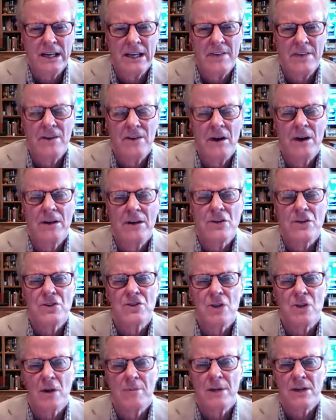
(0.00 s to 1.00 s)
a very
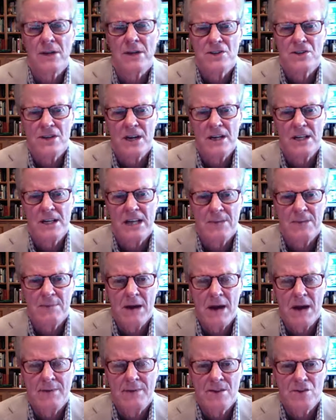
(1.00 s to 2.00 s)
disturbing study came
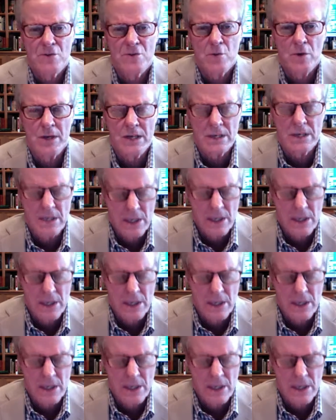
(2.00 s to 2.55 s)
out this week